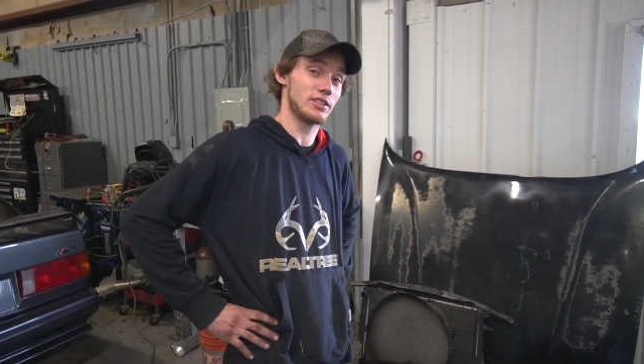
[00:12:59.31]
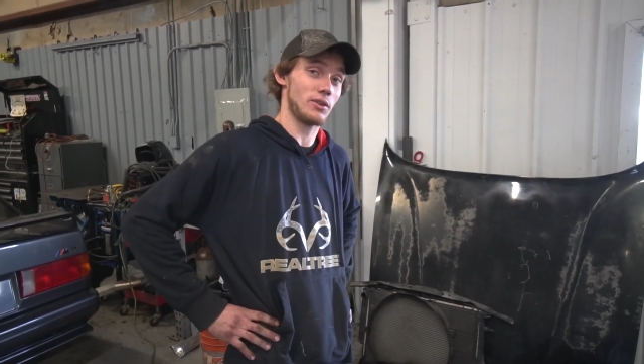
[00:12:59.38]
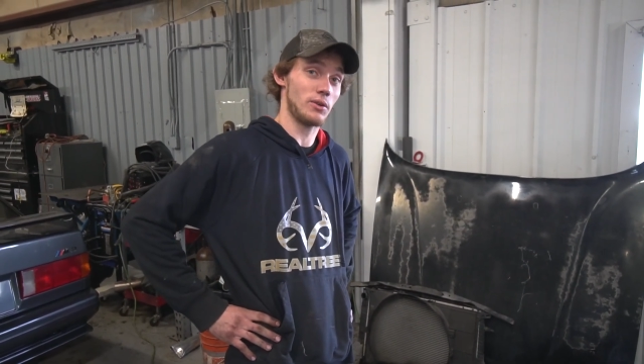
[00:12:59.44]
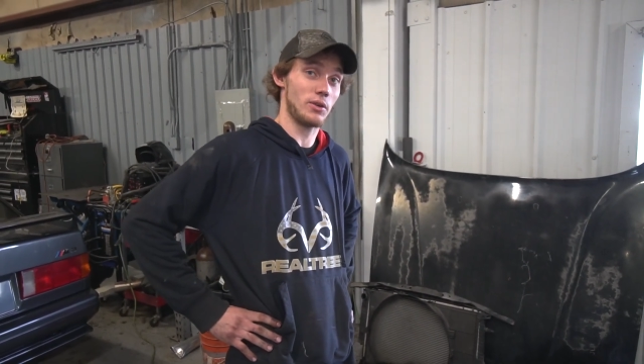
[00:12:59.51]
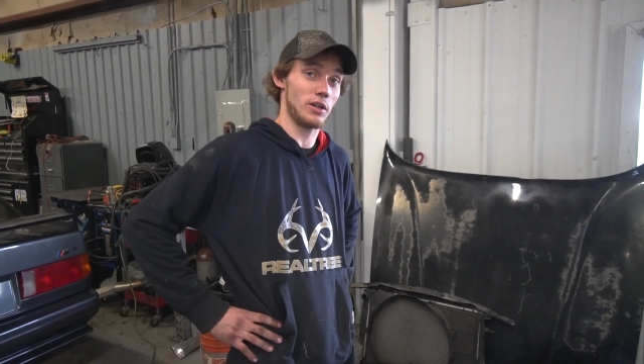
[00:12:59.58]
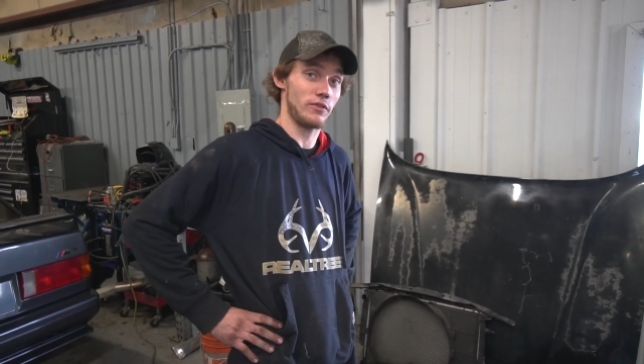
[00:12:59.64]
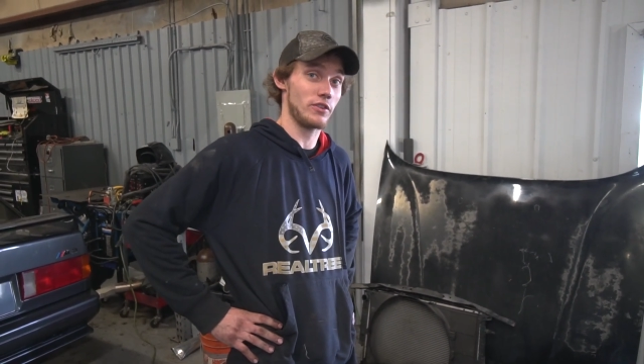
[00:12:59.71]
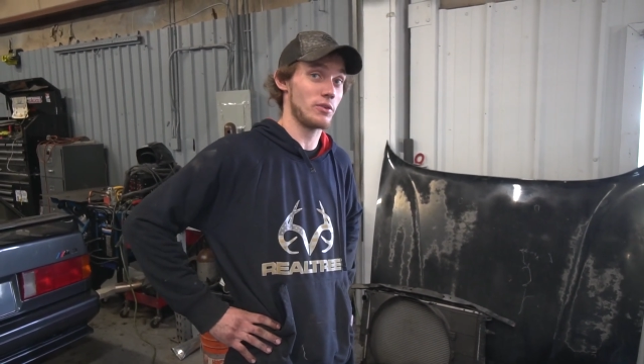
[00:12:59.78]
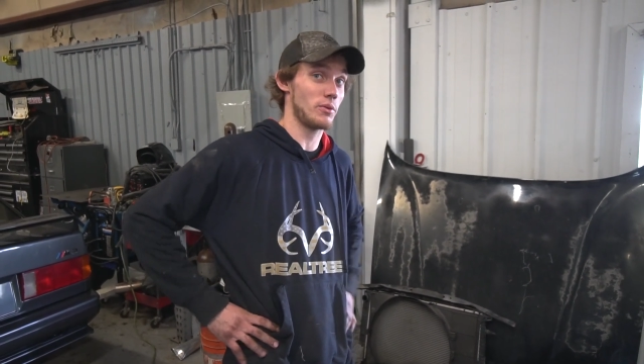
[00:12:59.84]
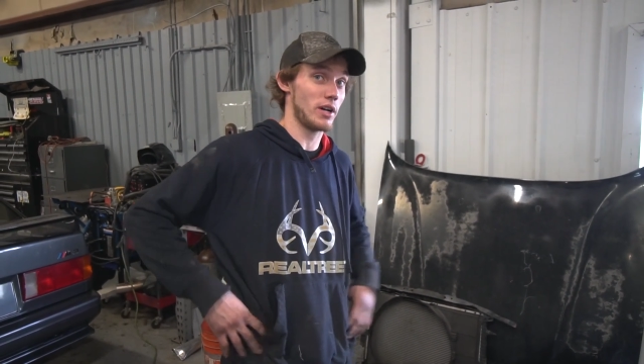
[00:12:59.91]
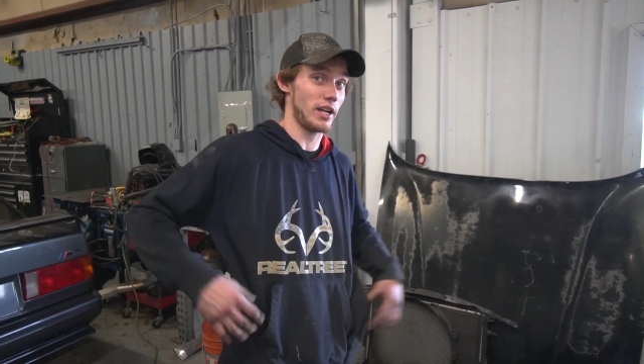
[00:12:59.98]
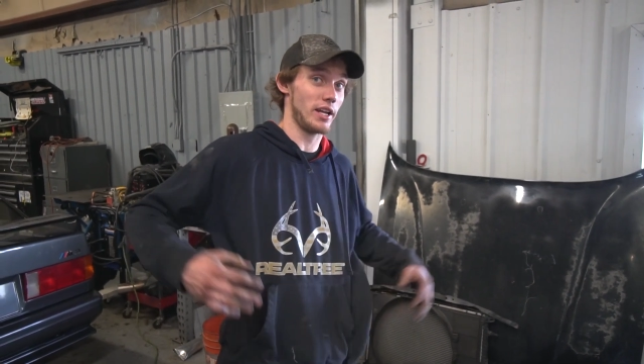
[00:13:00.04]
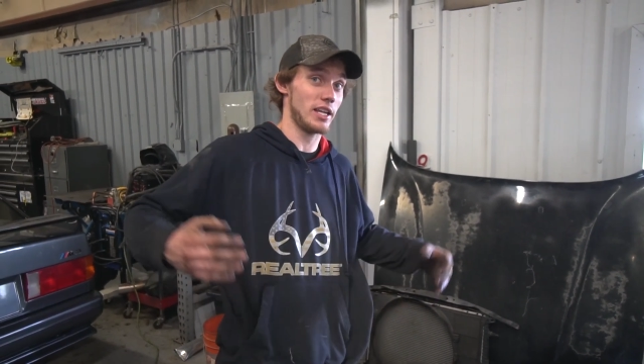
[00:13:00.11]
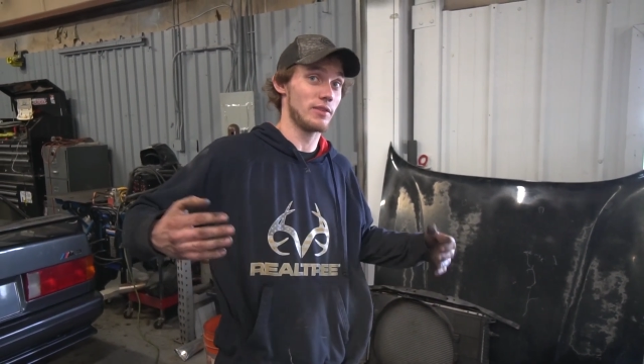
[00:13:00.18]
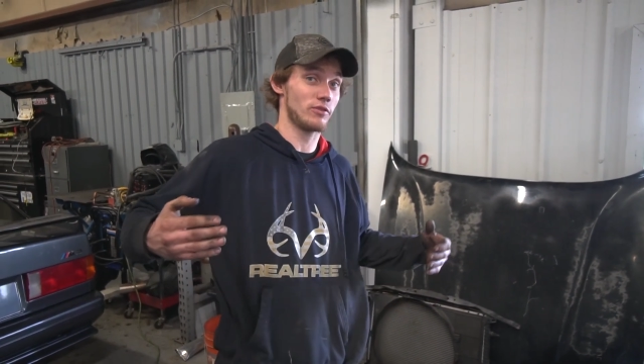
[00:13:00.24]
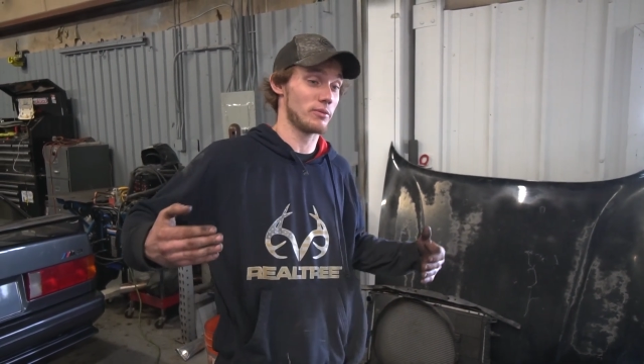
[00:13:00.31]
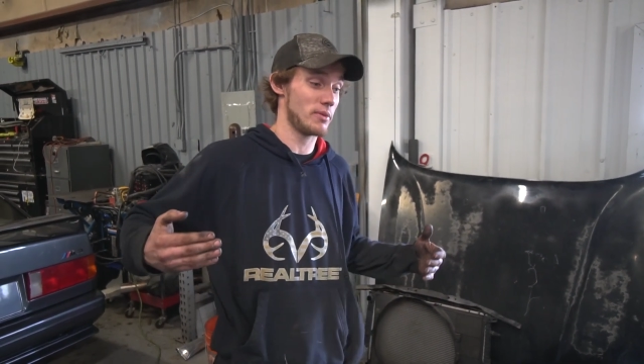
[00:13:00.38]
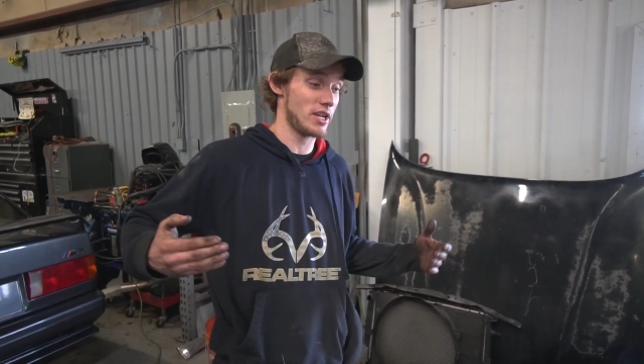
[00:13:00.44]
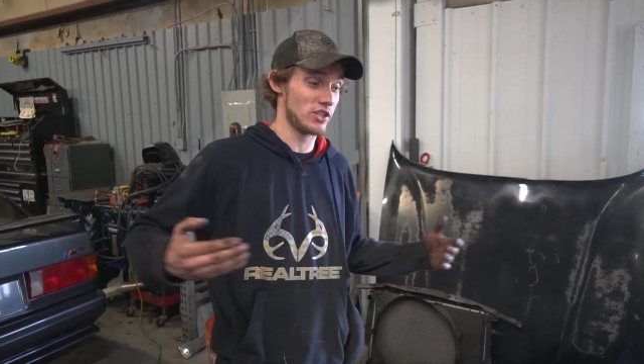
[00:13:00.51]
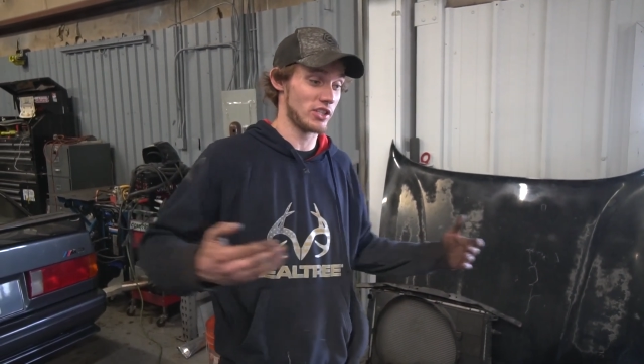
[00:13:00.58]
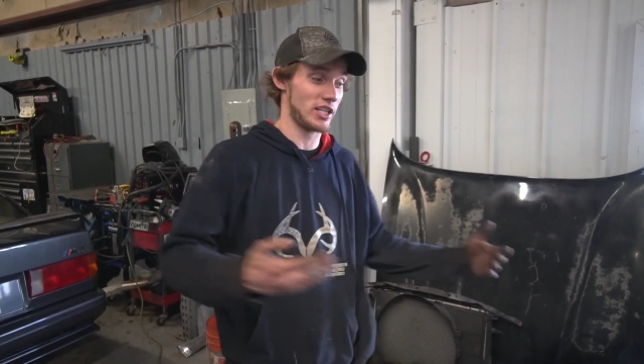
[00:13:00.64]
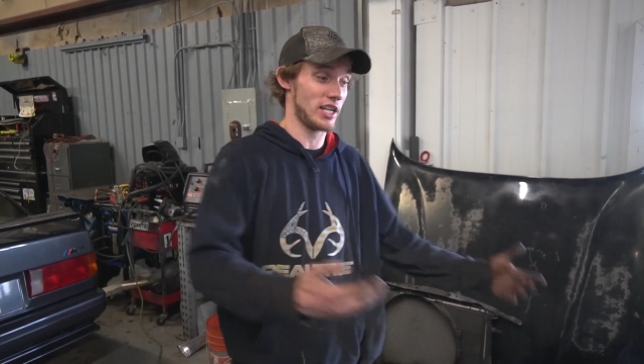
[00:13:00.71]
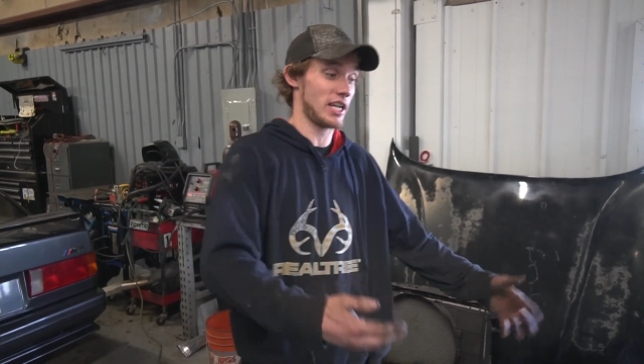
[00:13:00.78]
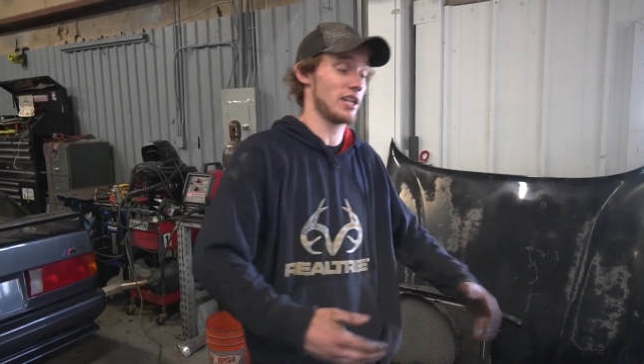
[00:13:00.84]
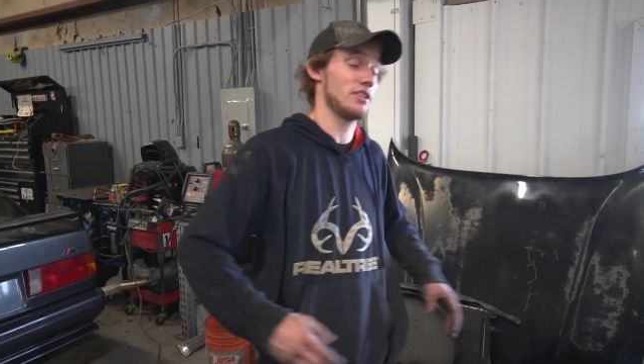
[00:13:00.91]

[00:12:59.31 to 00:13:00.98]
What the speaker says: or if you want information on how